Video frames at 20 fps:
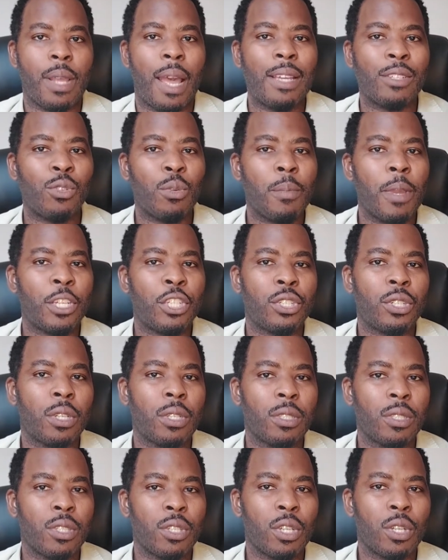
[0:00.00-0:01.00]
As we
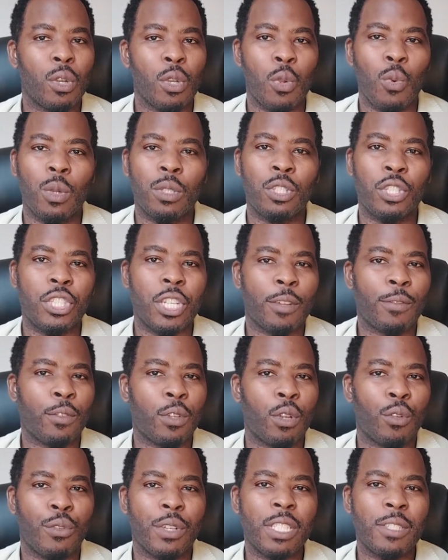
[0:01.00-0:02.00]
mentioned, you know, you want to check for
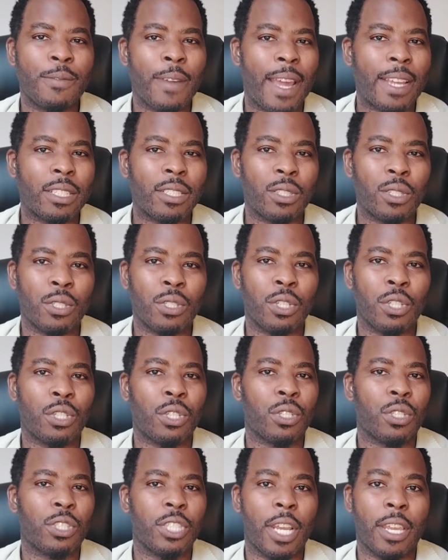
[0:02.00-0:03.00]
your risk factors such
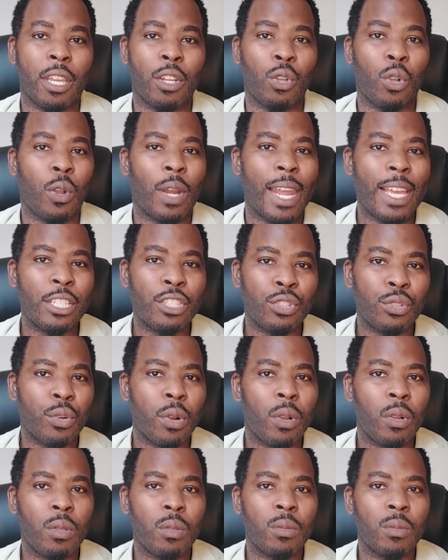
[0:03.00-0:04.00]
as checking
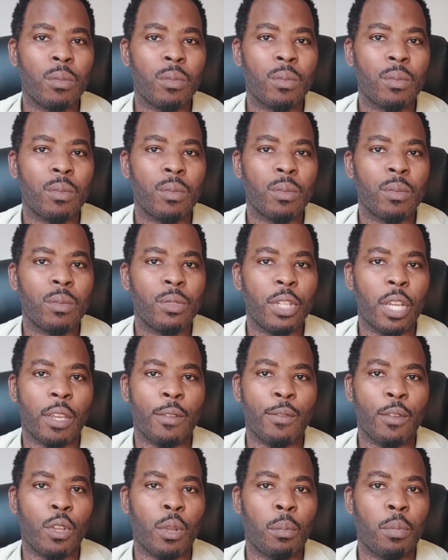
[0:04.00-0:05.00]
cholesterol, checking
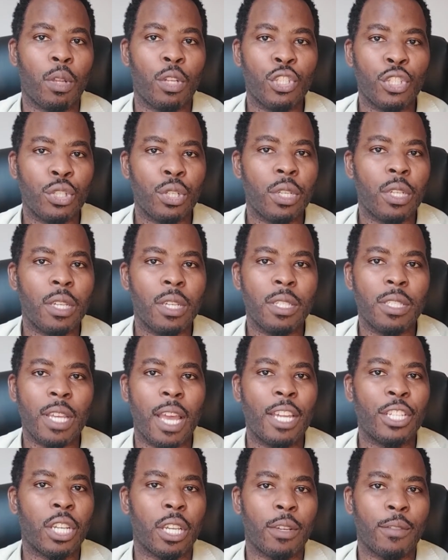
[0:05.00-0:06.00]
for your blood sugars
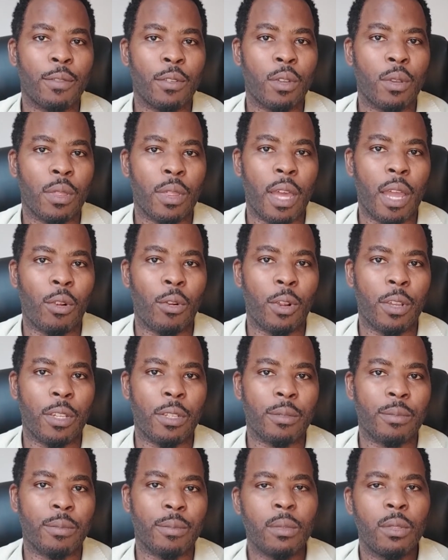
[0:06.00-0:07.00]
and checking for your
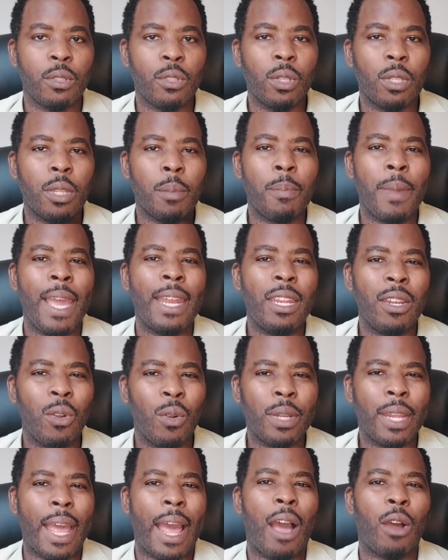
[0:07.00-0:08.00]
thyroid. So depending
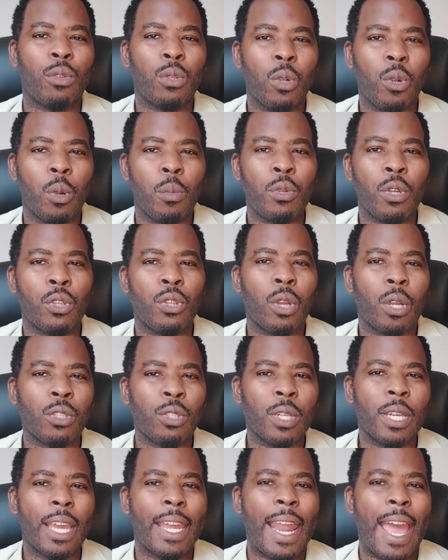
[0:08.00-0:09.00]
on the outcome, your
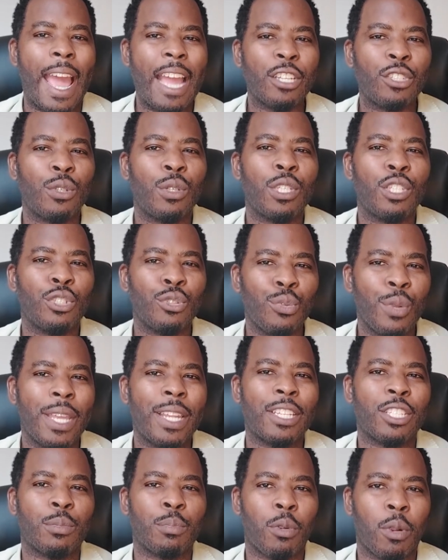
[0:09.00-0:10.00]
doctor can actually treat
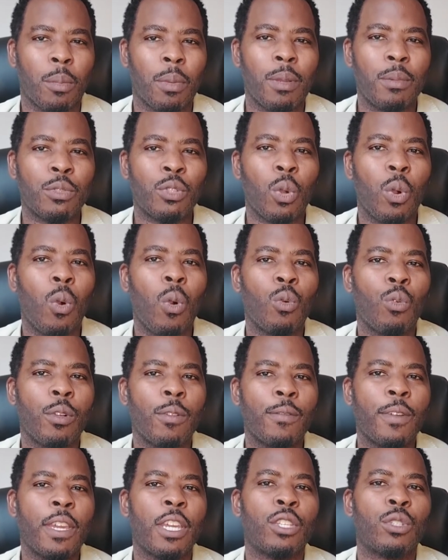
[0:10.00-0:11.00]
these problems or
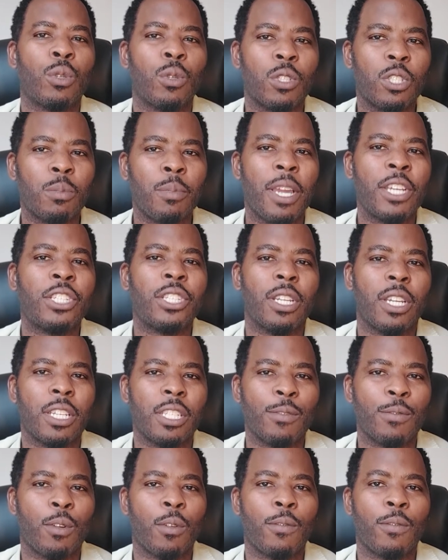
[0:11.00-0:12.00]
refer you to a
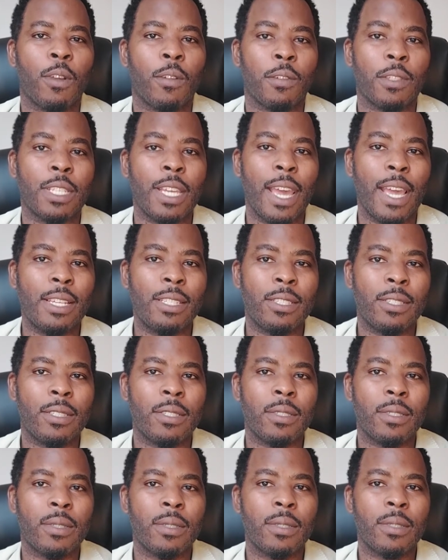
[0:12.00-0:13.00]
specialist for further
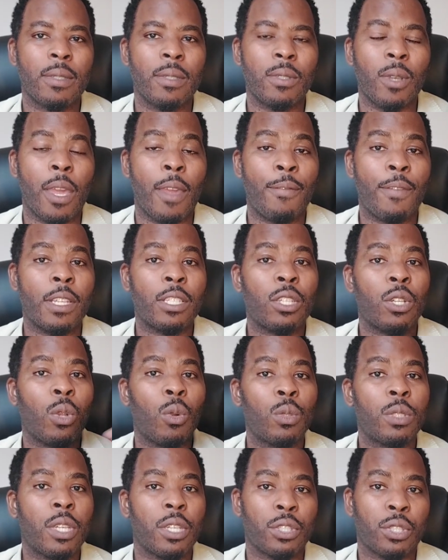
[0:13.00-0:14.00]
tests. So if it's
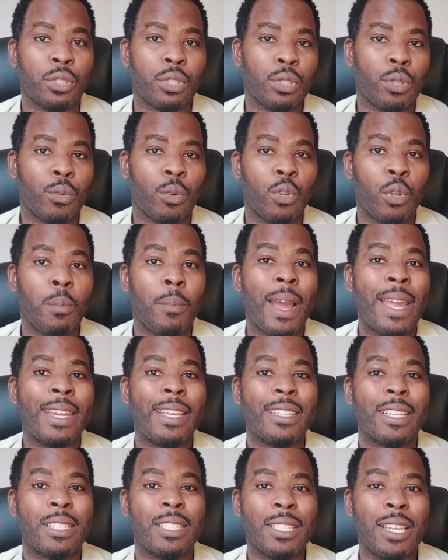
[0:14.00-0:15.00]
low testosterone, you might
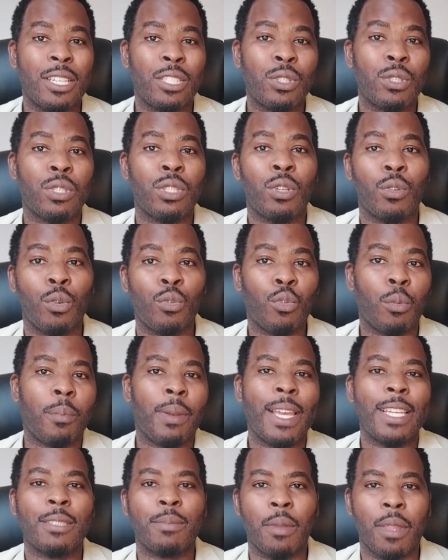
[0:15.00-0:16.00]
need a testosterone
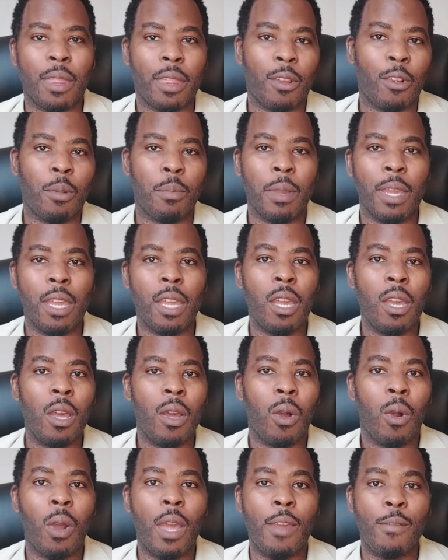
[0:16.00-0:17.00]
replacement therapy
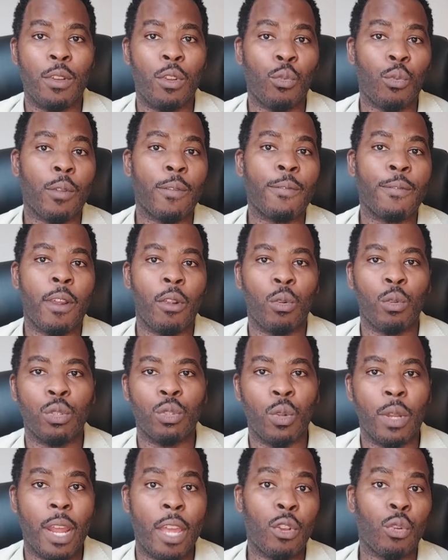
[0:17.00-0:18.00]
or even a referral
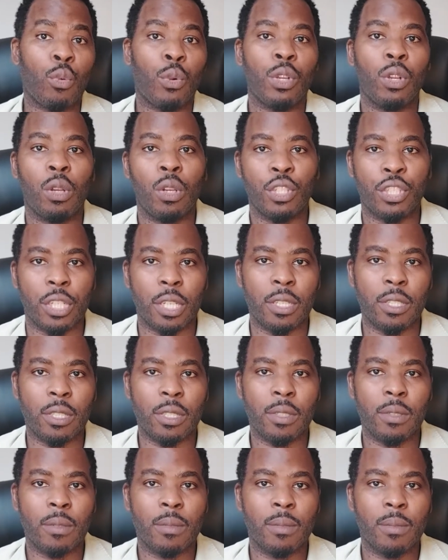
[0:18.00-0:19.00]
to an
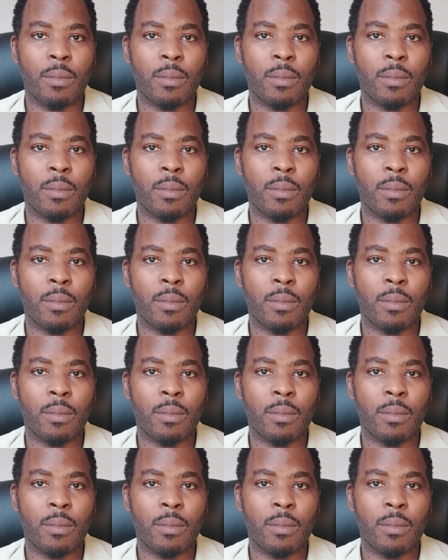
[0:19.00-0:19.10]
endocrinologist.